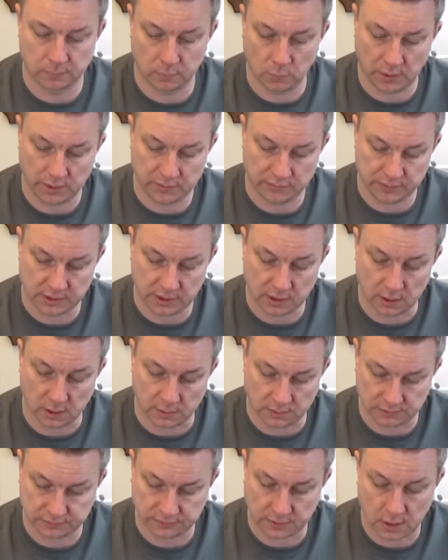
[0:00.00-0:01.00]
wing for the
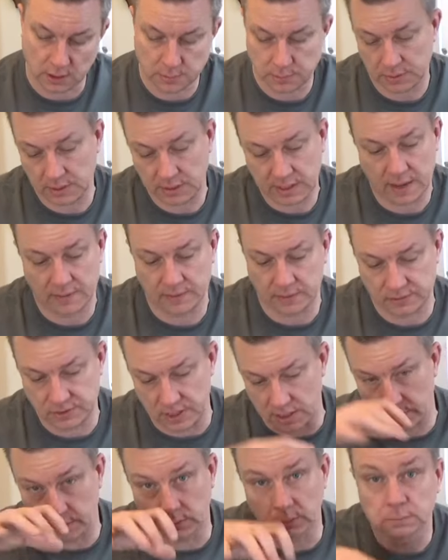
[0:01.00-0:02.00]
other side, but you get the
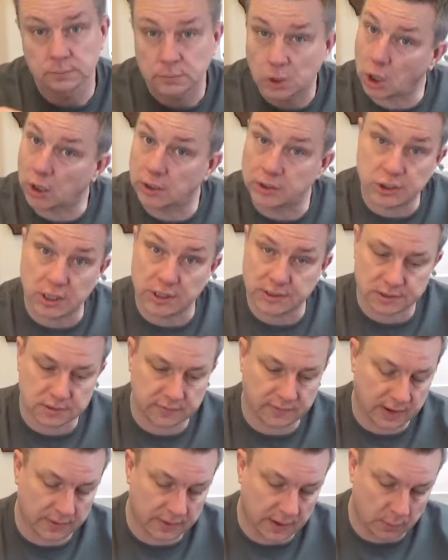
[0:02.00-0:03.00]
general kind of gist
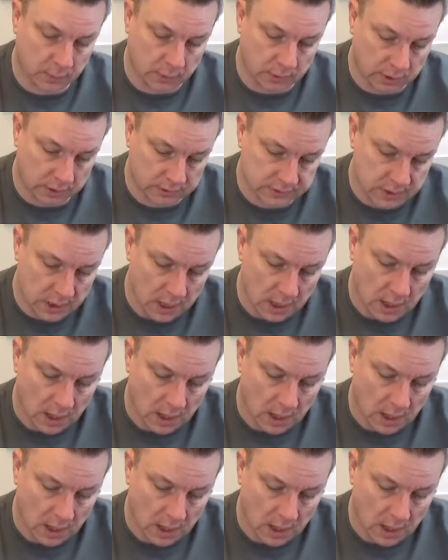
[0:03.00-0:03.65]
of how that works.